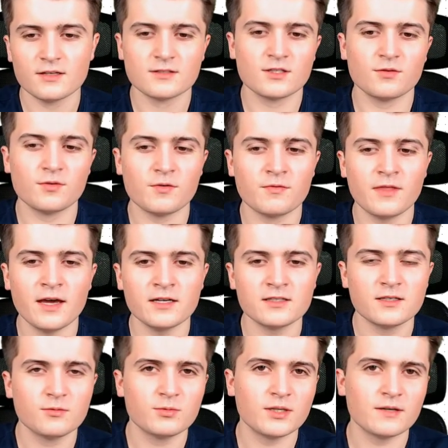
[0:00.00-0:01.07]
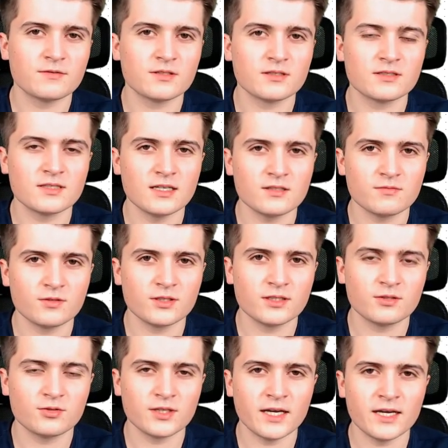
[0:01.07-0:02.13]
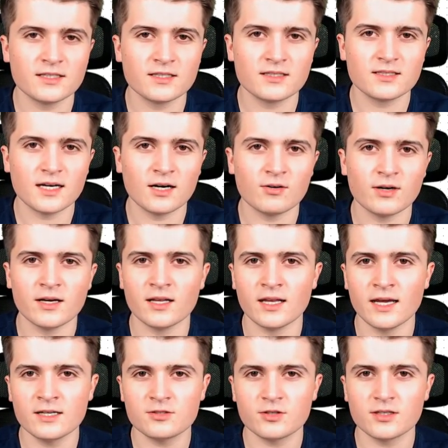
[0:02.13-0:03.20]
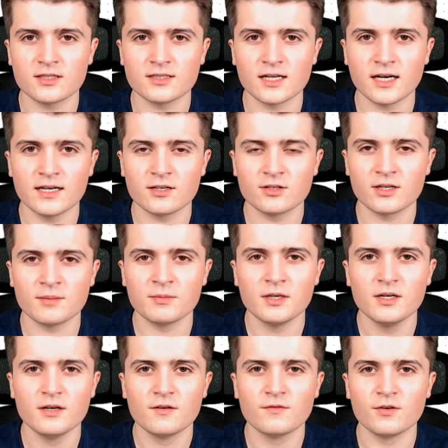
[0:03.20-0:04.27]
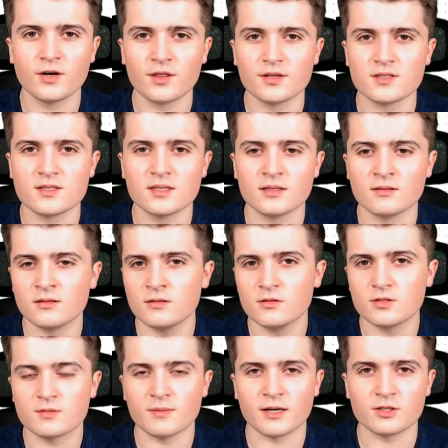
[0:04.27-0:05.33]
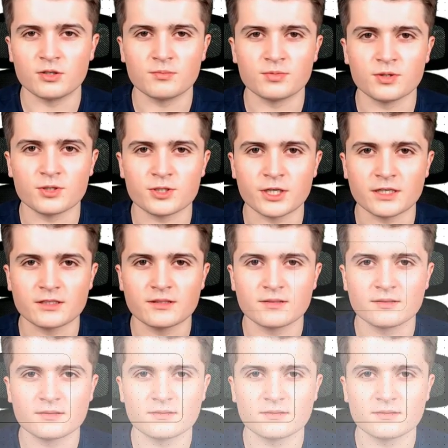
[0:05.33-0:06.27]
So with that, we have successfully created our electrical diagram for this little smart home project.